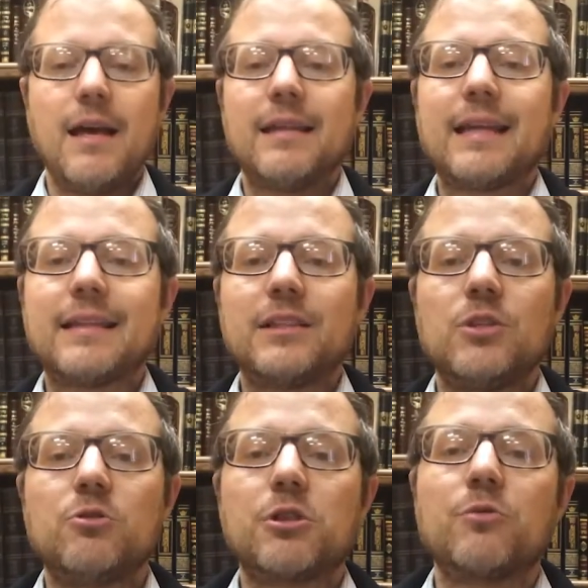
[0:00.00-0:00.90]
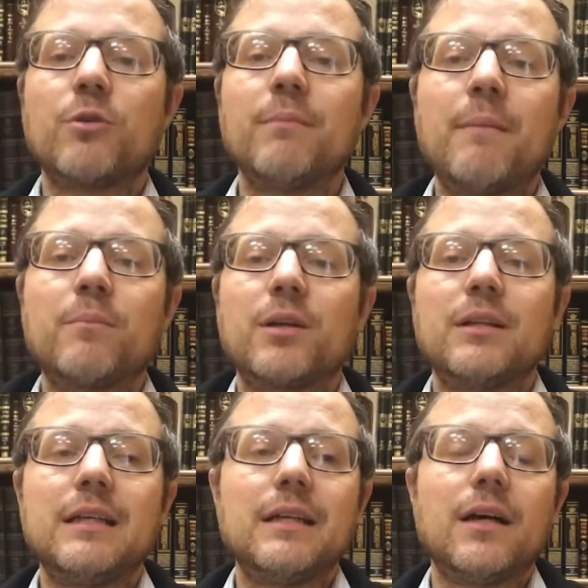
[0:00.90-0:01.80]
that you should remember
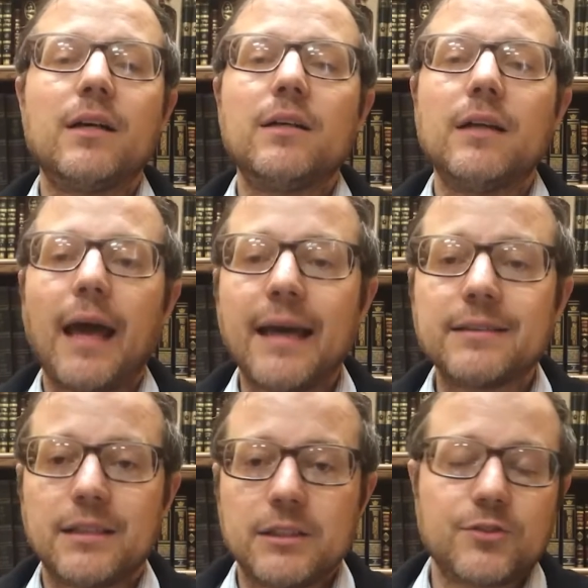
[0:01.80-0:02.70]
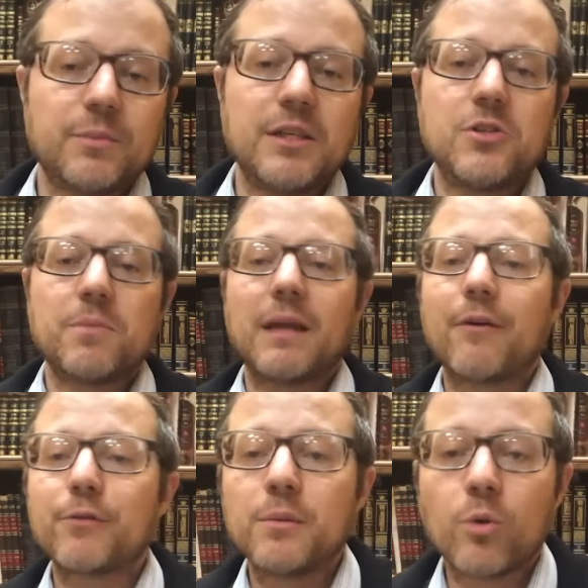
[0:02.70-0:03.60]
the Exodus from Egypt
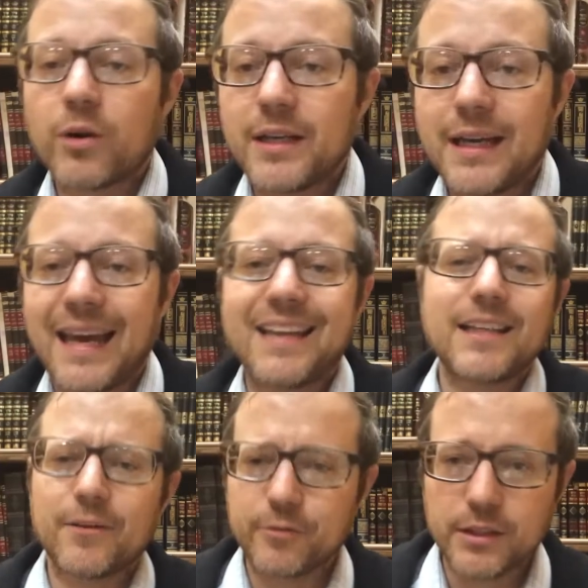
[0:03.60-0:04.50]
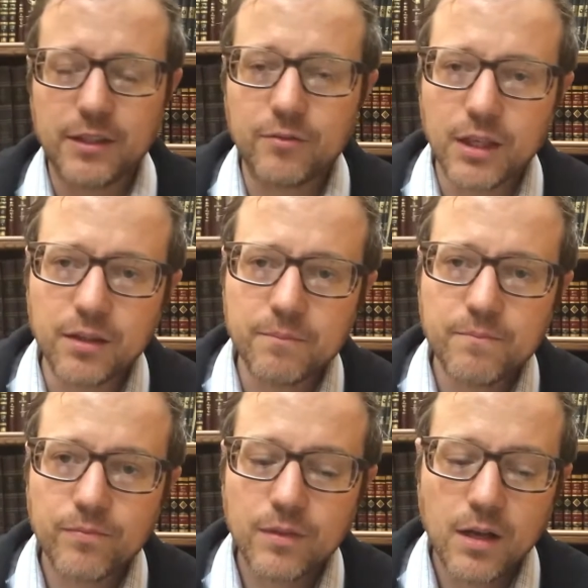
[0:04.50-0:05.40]
every morning and every evening.
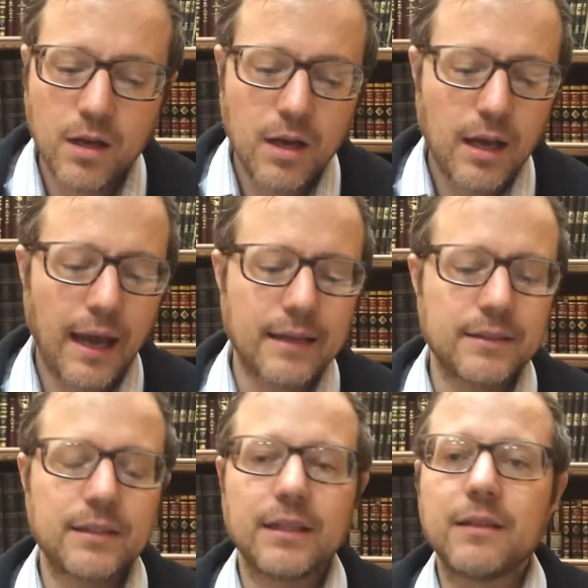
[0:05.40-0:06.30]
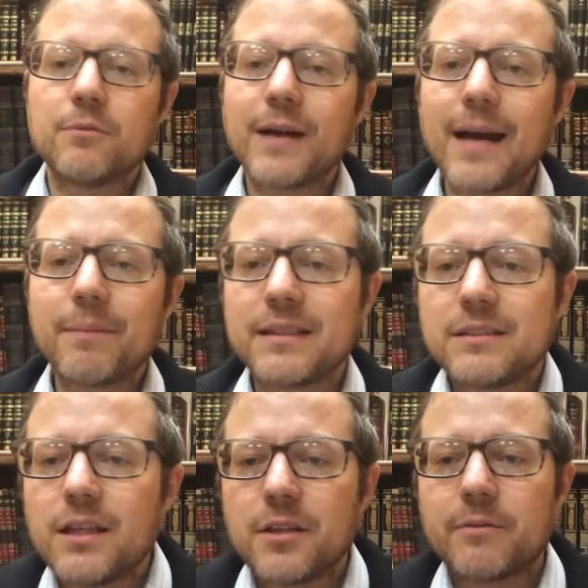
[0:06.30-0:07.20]
And
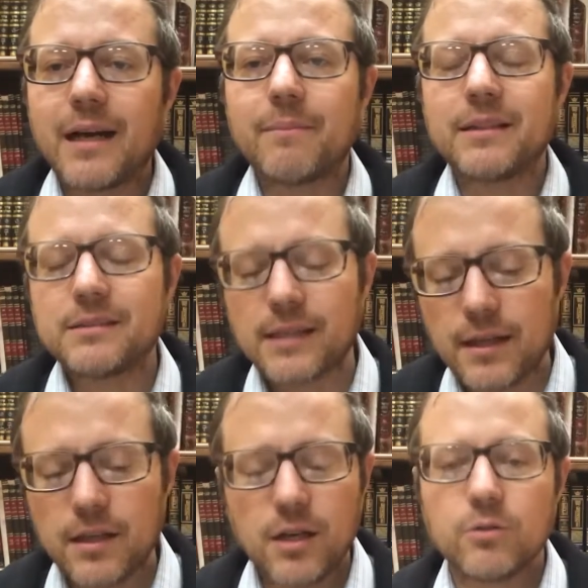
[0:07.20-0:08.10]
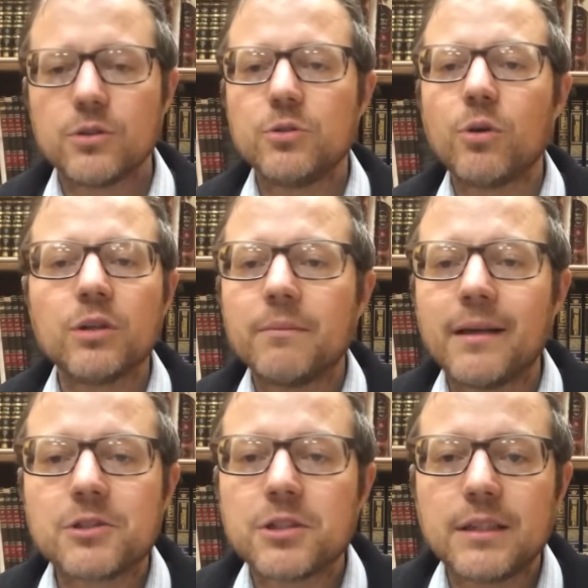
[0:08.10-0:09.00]
the other rabbis say, no, you only
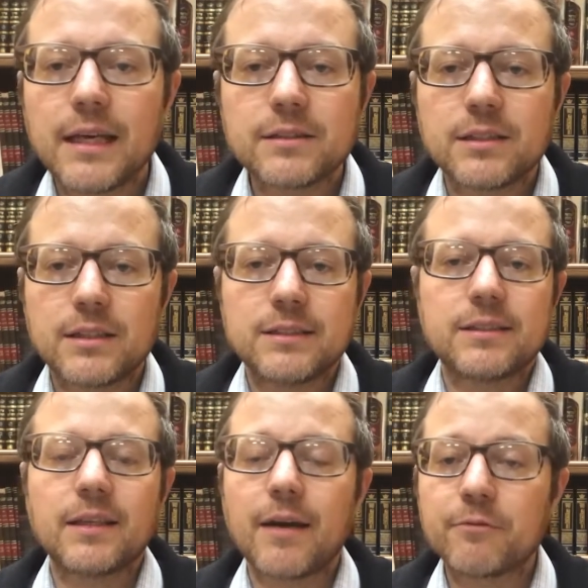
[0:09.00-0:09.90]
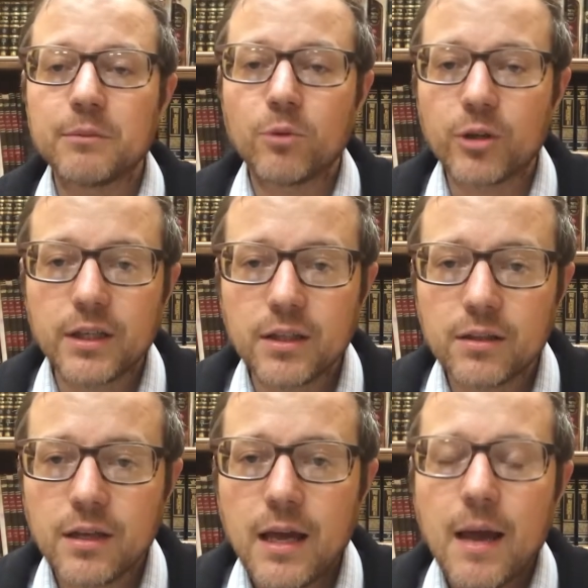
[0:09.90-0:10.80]
mention the Exodus every
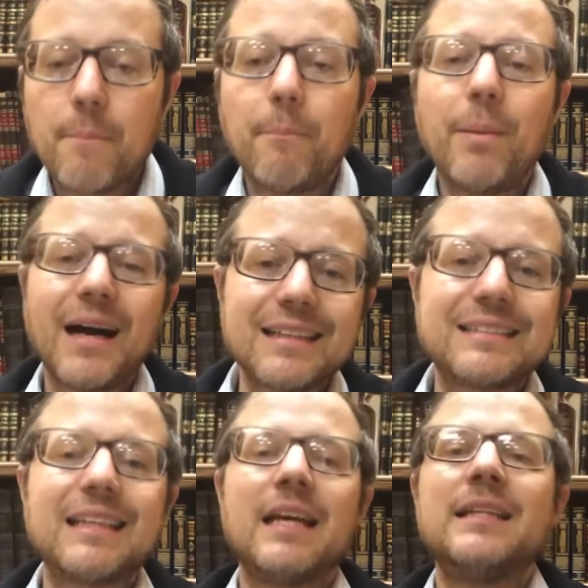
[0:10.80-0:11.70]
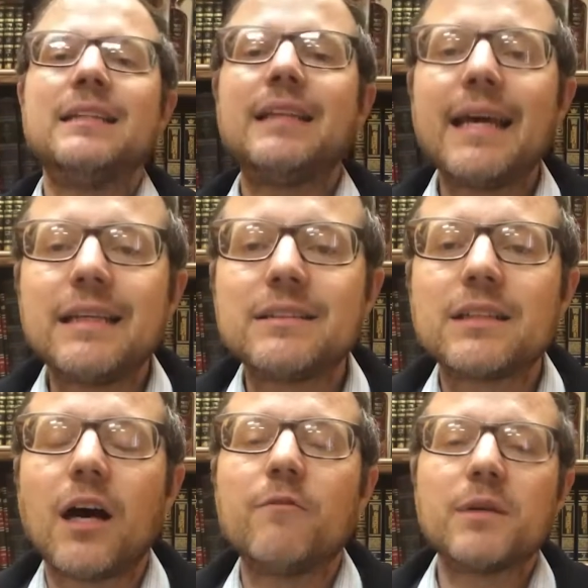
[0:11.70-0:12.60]
morning, but in the days
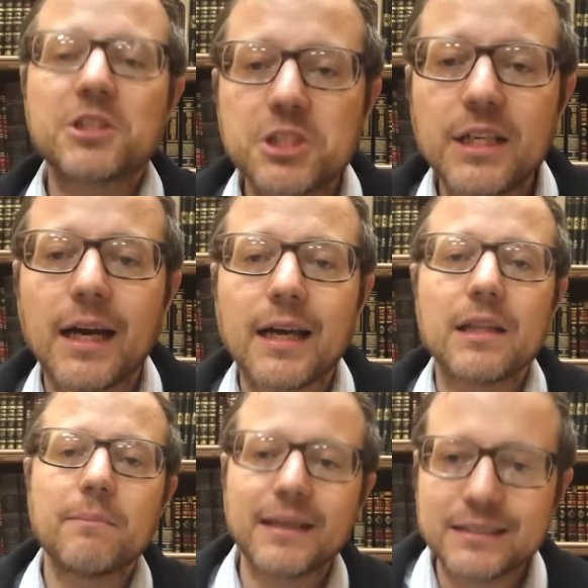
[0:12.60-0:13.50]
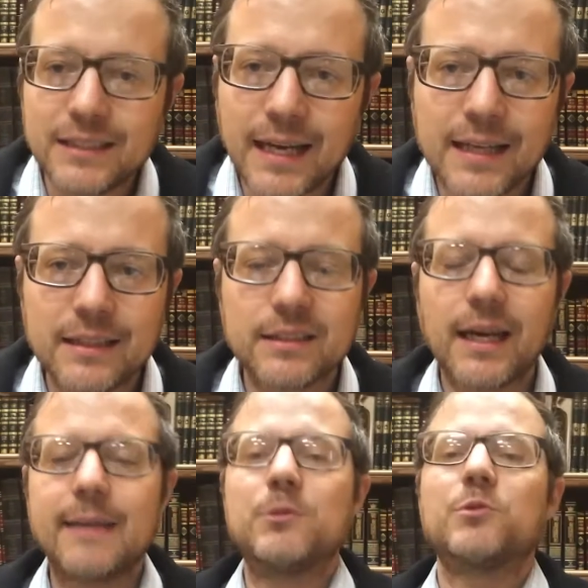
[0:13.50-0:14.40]
of Mashiach and the Messianic
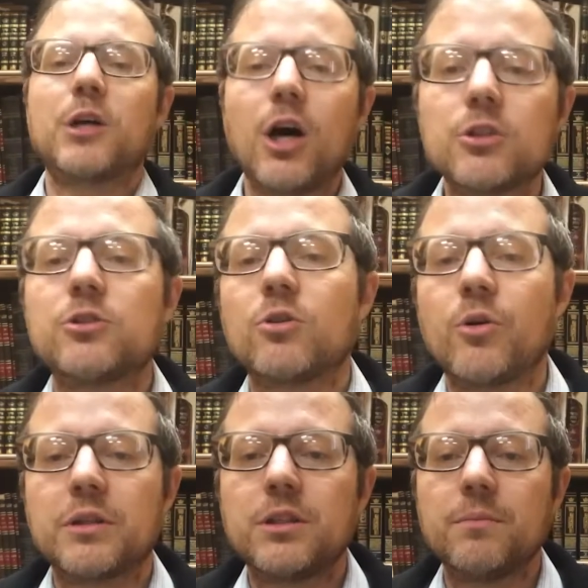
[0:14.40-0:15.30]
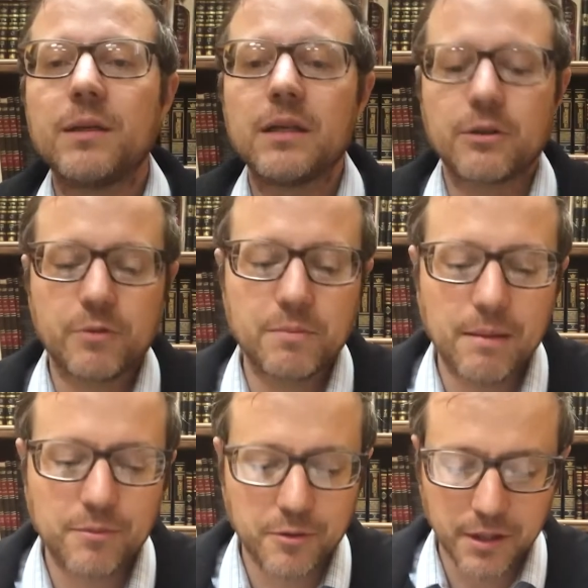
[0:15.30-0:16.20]
times, we're also going to be
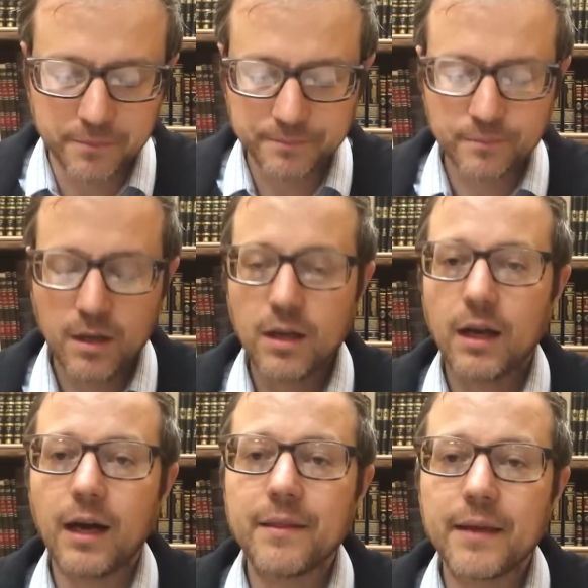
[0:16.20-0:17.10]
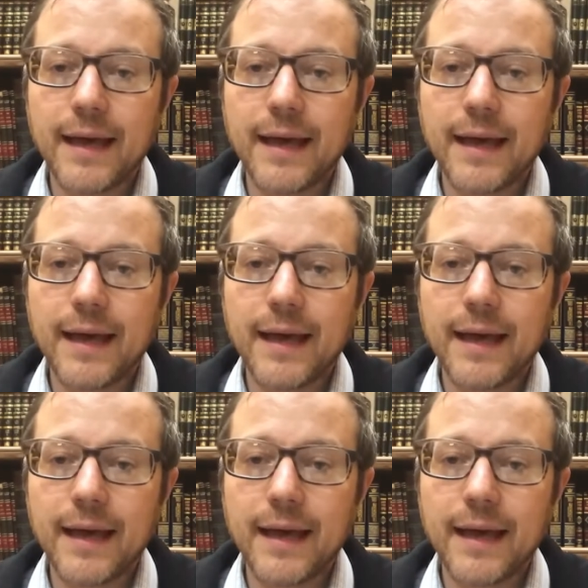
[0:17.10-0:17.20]
remembering the